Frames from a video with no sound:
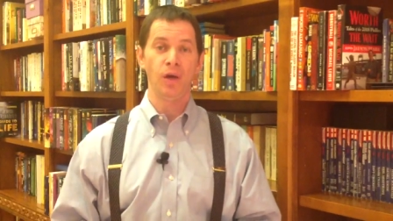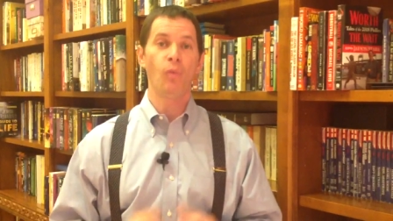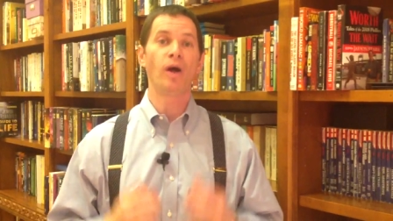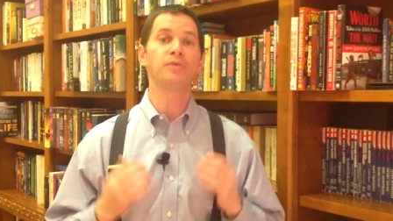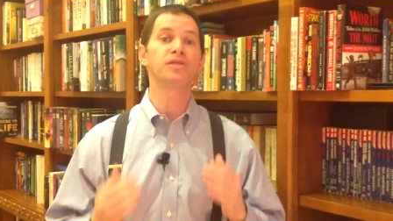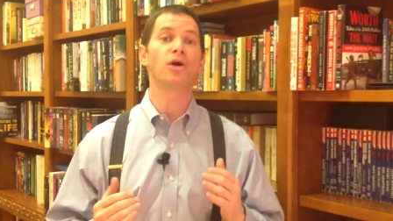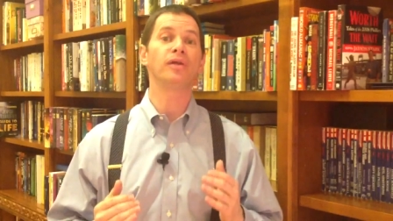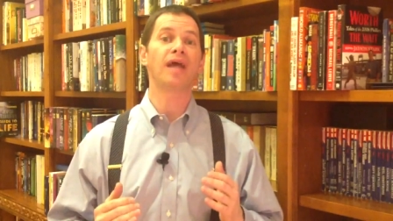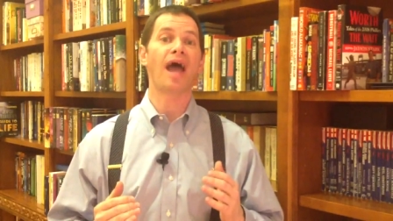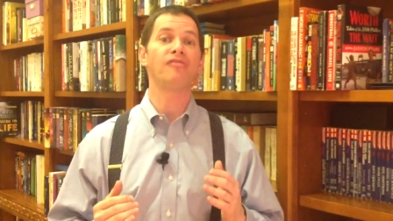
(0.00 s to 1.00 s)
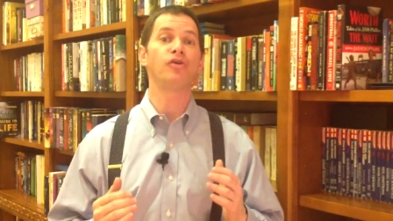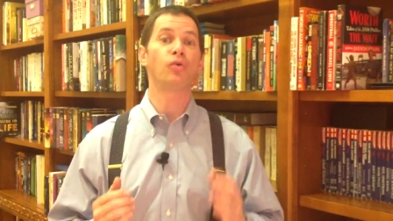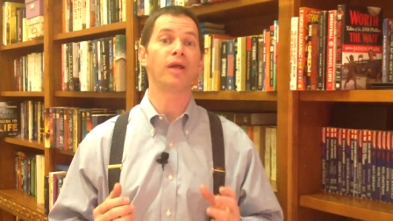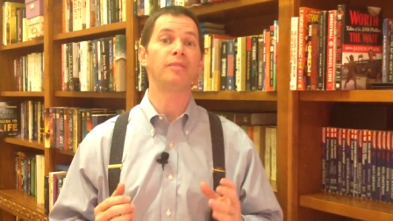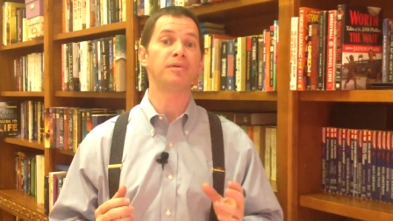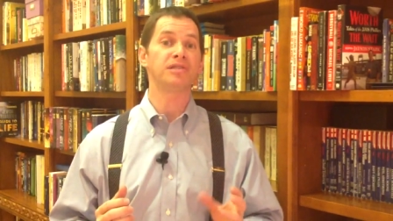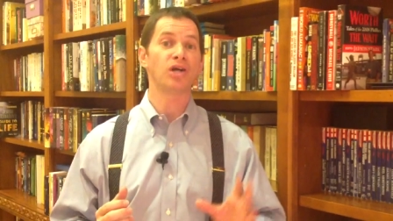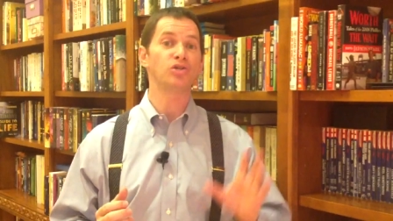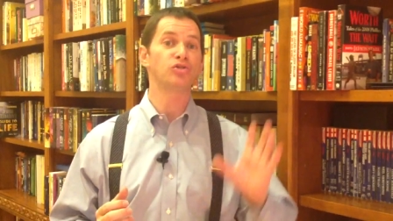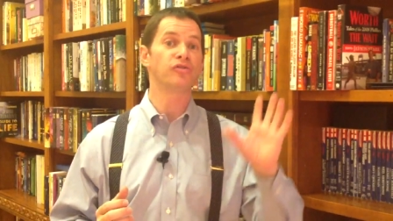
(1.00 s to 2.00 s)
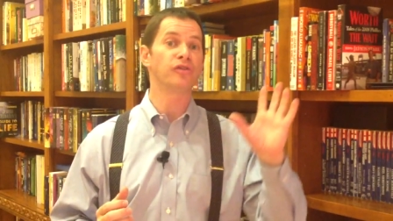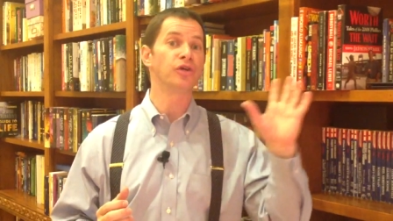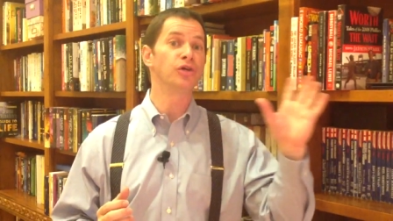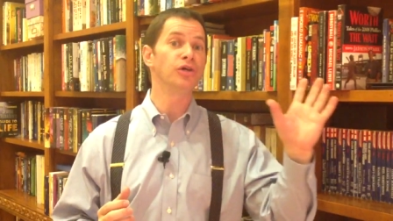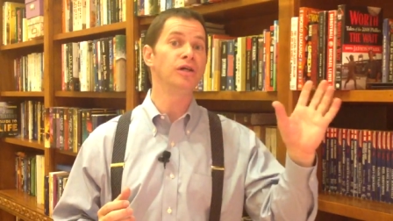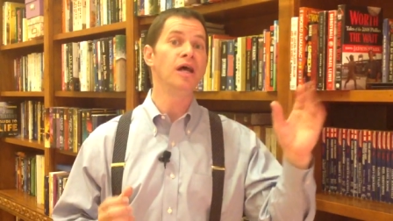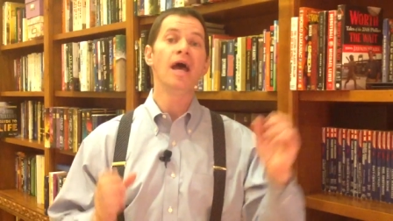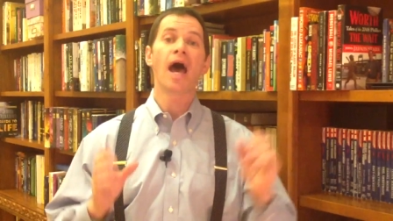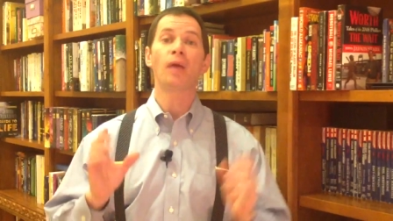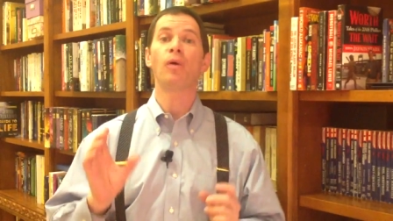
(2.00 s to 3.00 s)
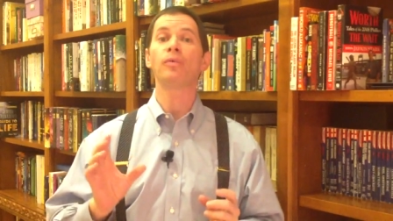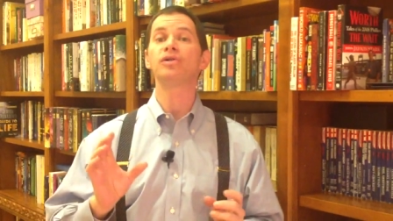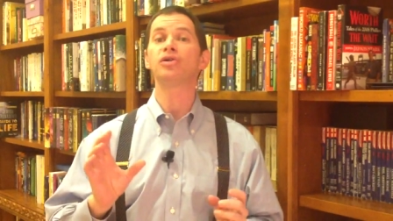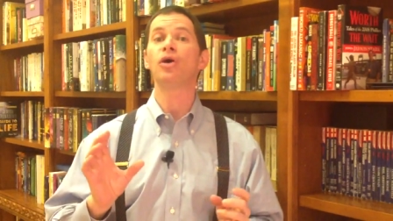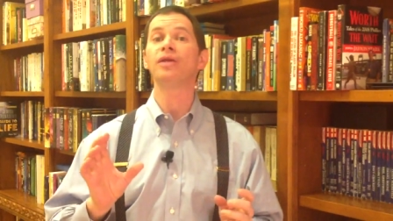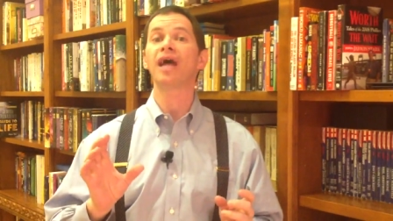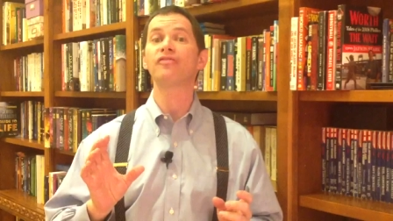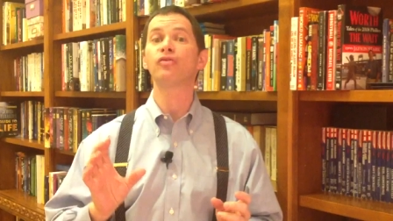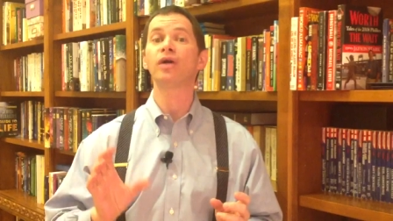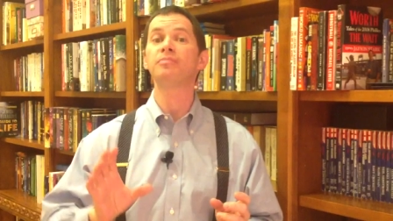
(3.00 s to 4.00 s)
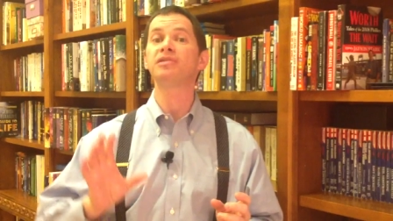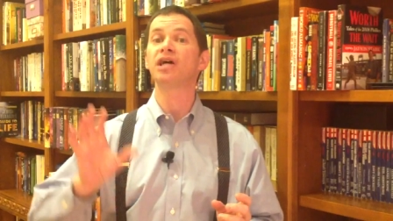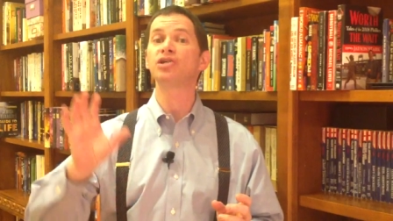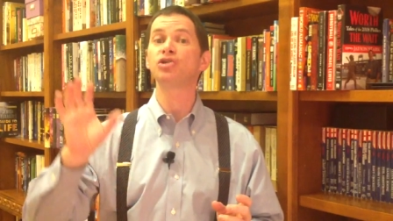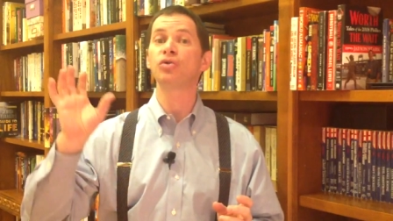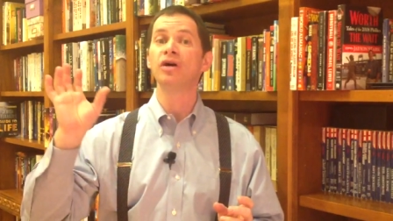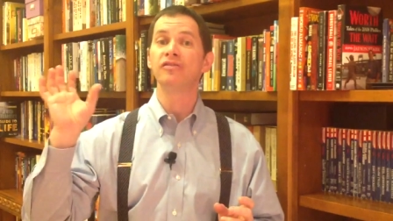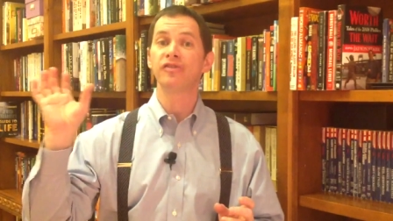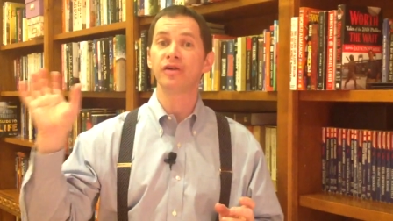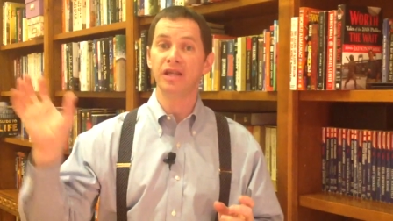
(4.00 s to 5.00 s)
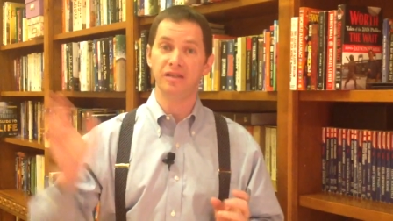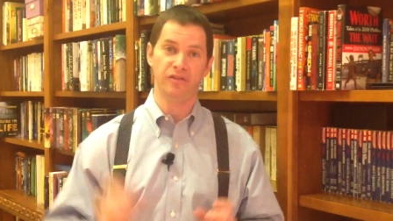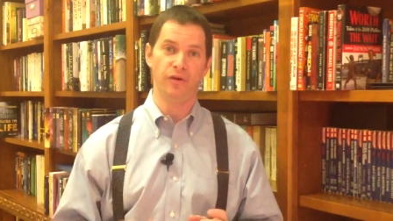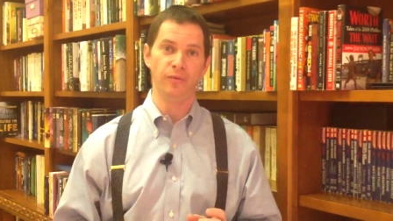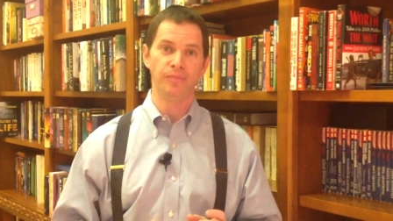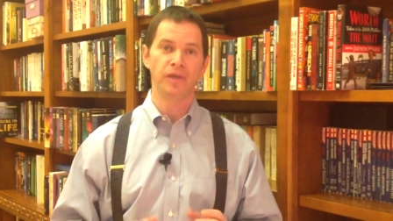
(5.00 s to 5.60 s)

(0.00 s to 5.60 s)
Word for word: One was going to have great potential for good, and one was going to have great potential for evil.